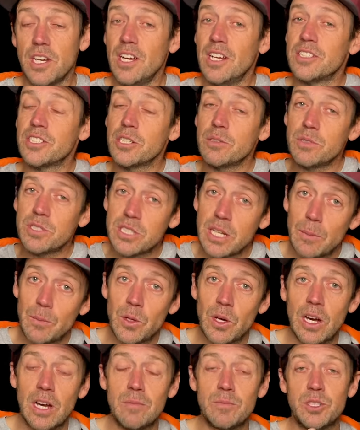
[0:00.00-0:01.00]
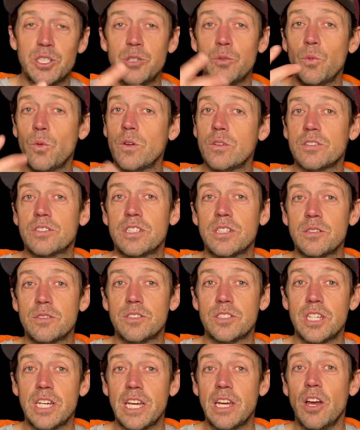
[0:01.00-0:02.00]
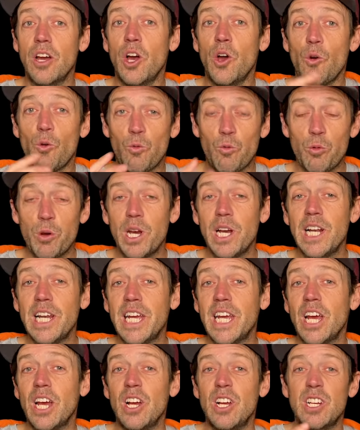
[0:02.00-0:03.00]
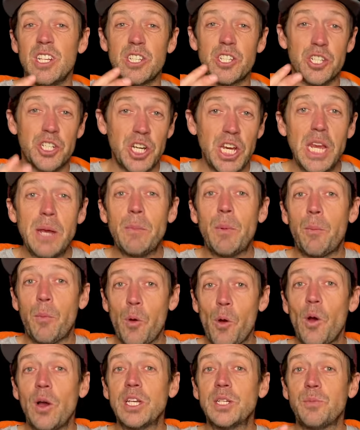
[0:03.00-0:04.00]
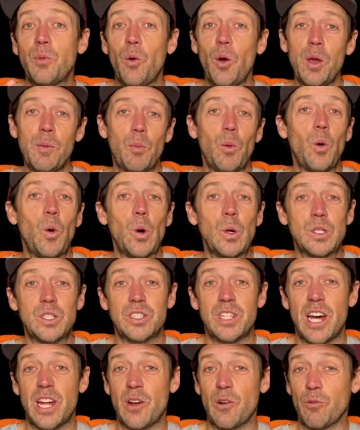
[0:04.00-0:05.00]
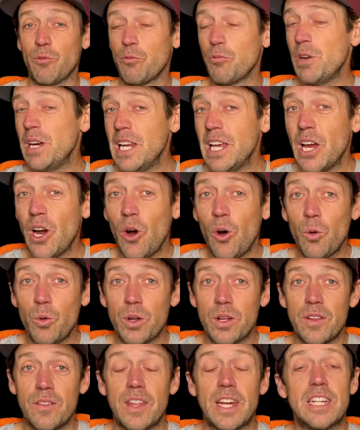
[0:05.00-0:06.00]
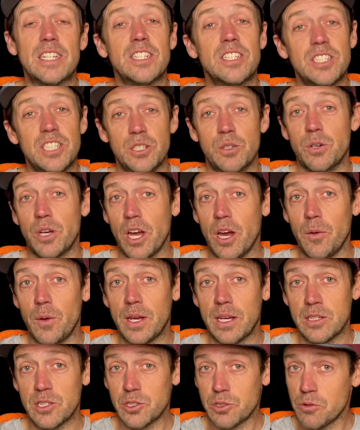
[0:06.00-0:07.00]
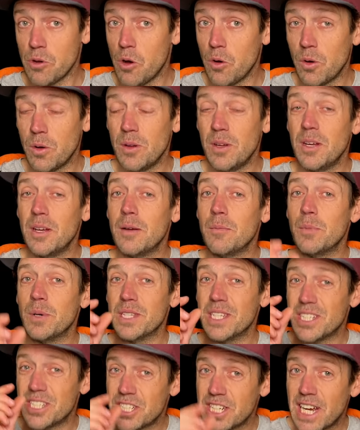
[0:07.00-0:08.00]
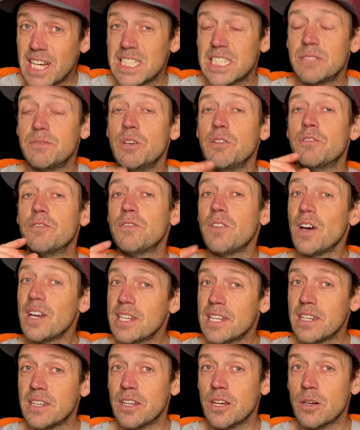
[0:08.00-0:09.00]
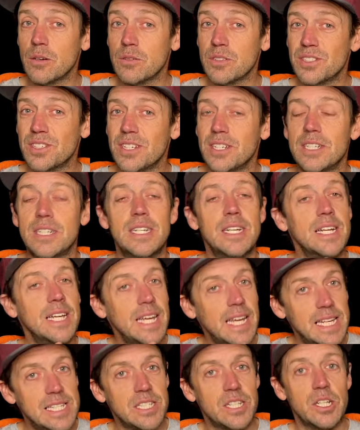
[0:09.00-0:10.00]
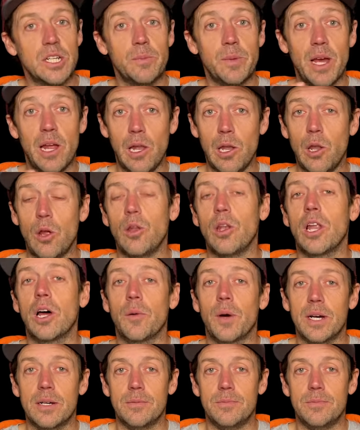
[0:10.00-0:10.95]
So sometimes you will still see really cheap price point boards that are really old that are still going strong, but the chance of you finding those is going to be a lot lower.